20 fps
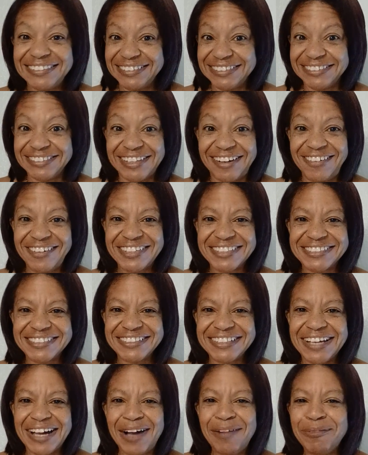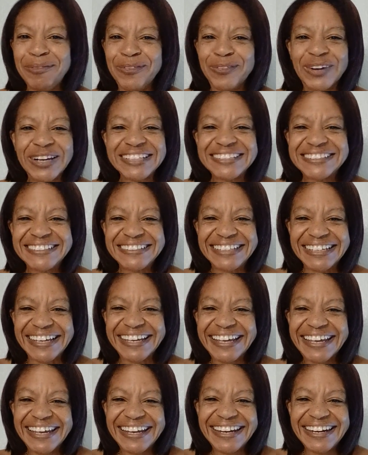Y'all can see I'm
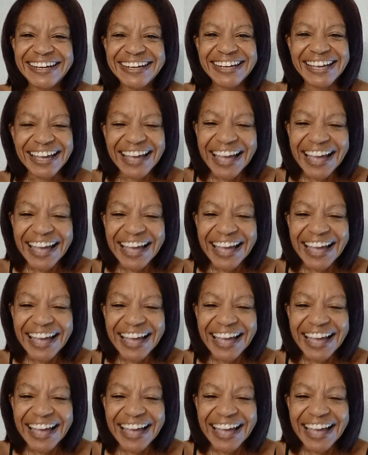rested.